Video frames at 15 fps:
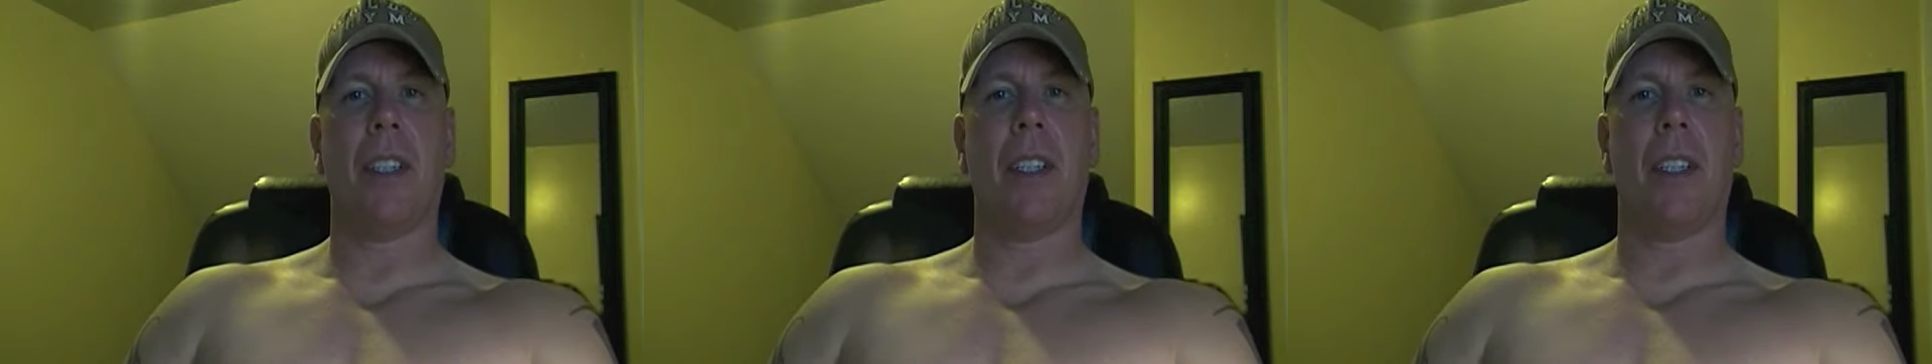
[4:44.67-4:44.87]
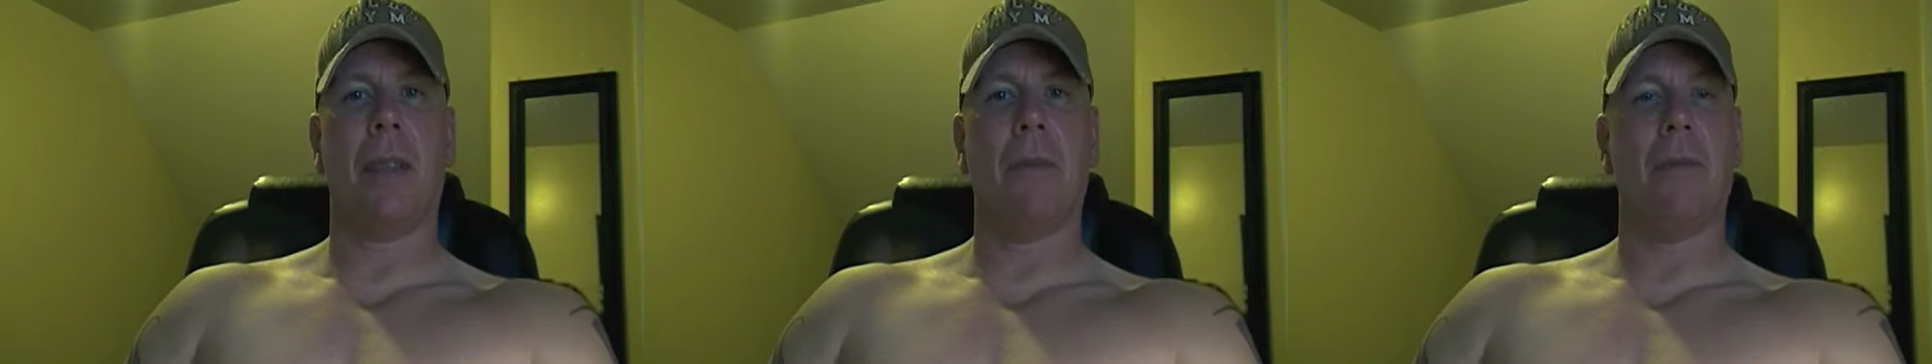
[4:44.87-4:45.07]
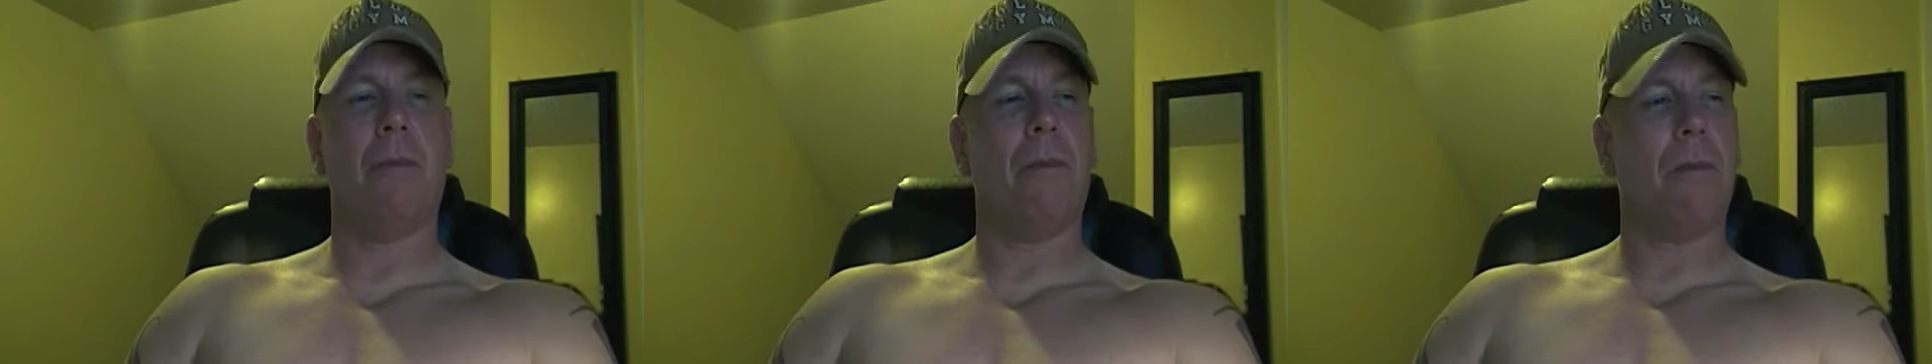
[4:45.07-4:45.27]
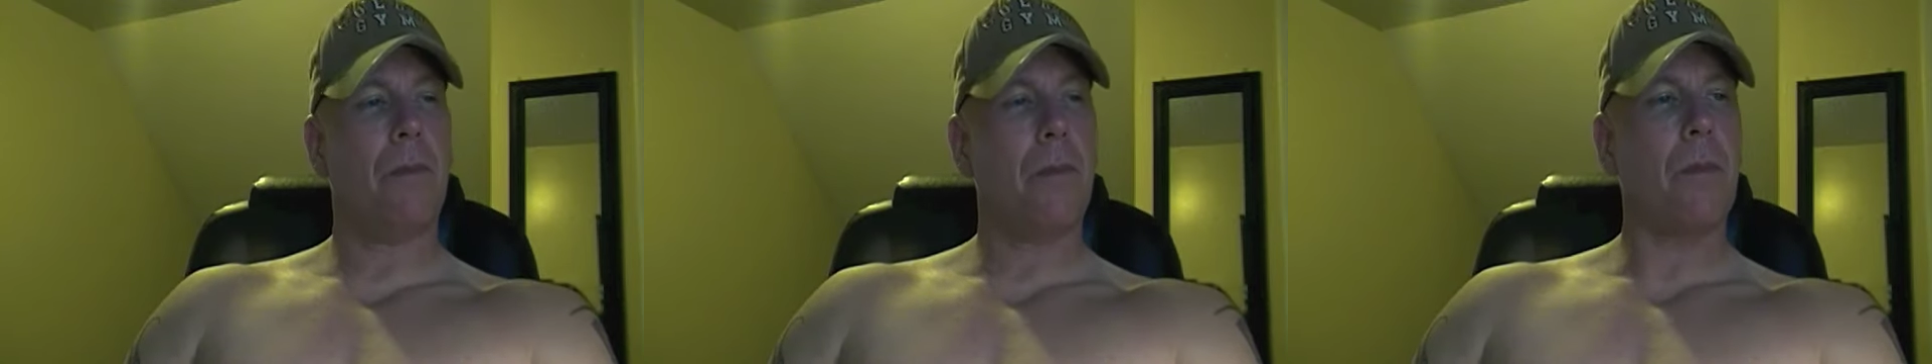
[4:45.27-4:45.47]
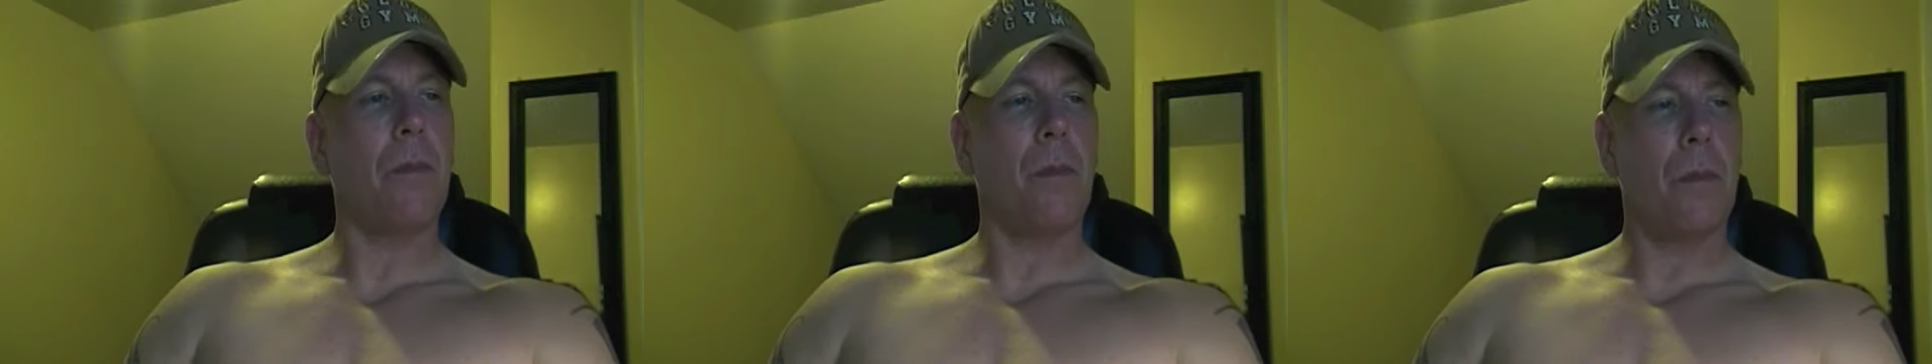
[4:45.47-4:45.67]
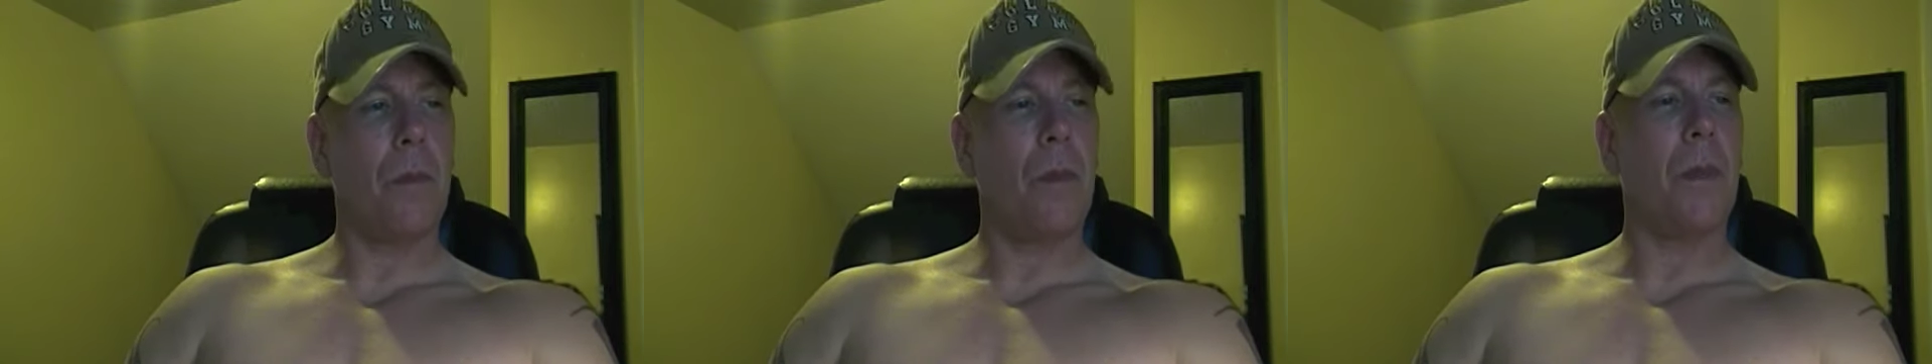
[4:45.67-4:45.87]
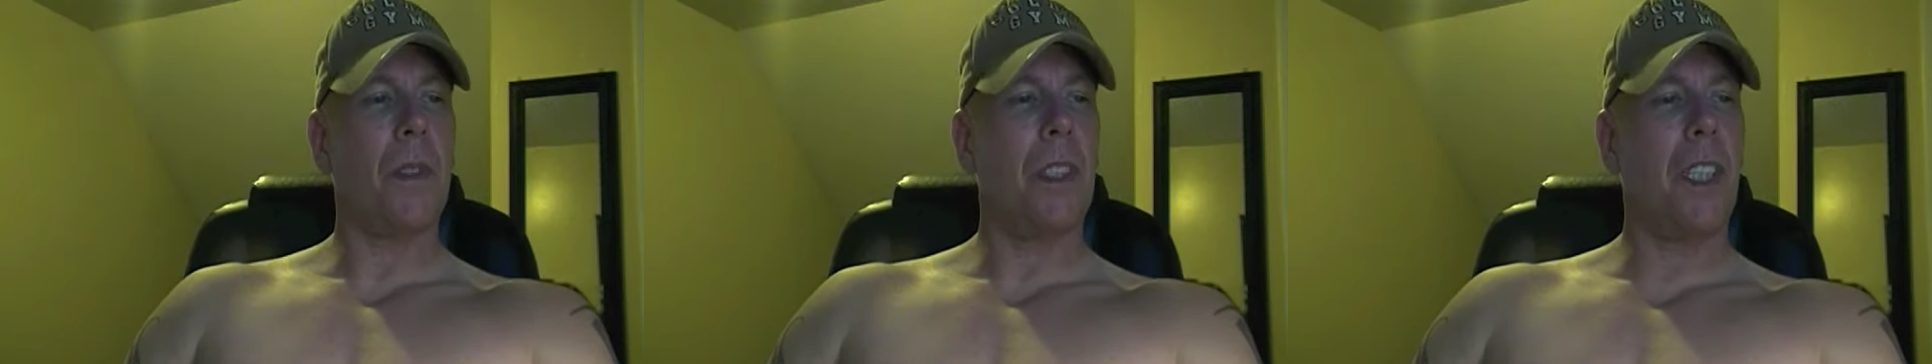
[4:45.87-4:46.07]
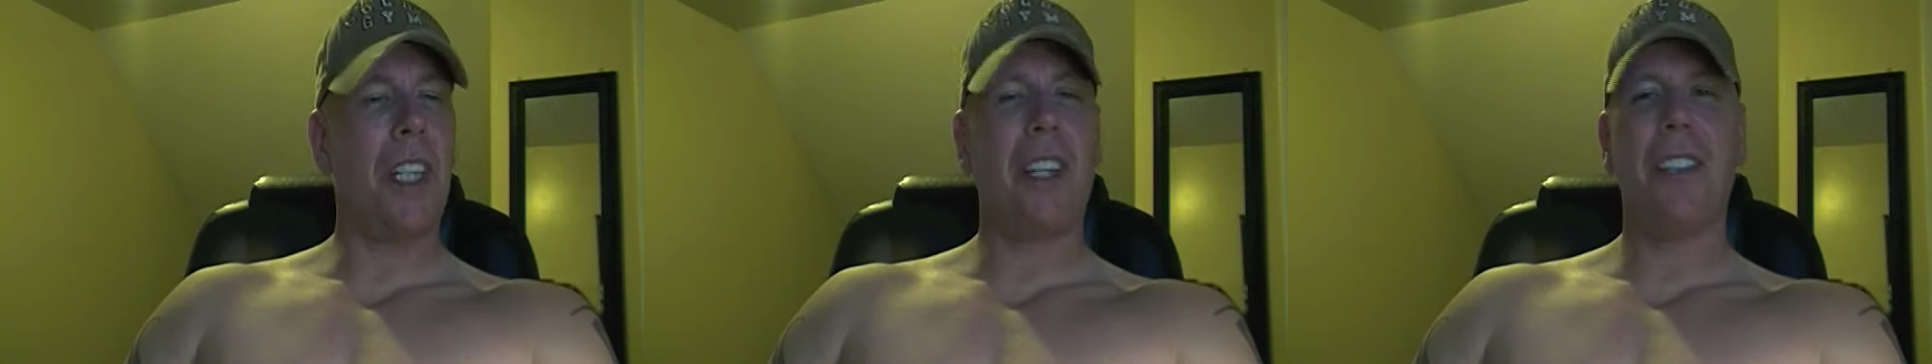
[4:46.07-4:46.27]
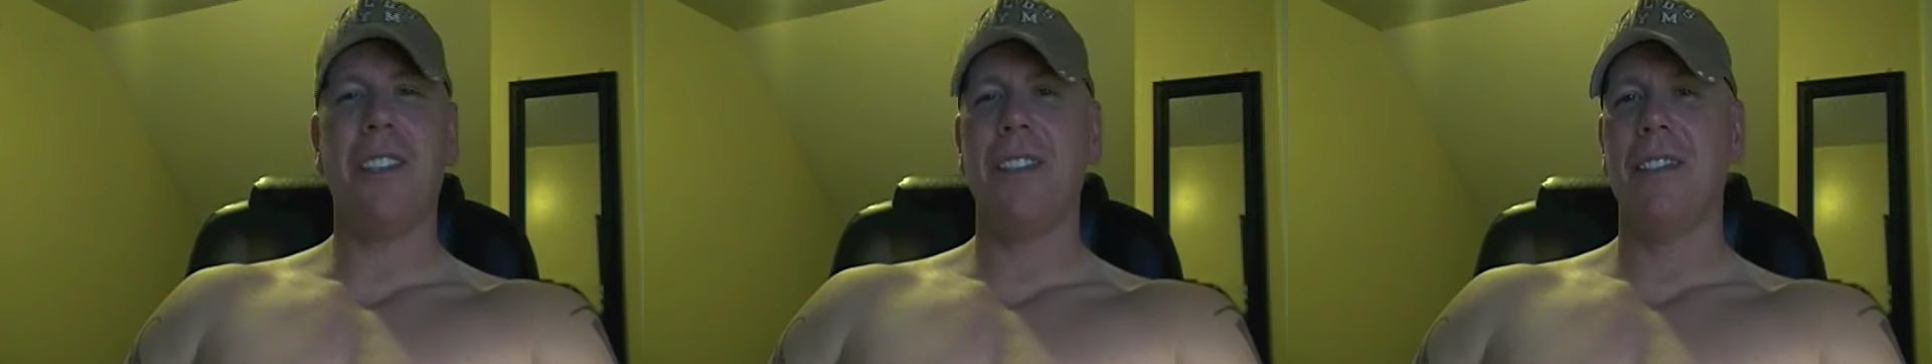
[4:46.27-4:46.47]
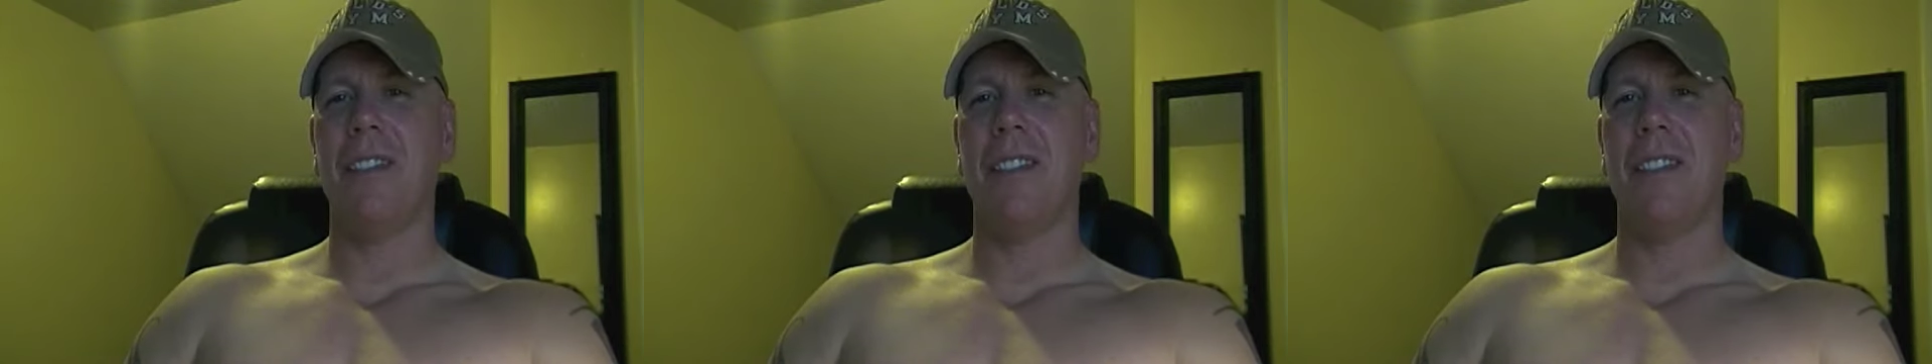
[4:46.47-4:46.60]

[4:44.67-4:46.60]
you know,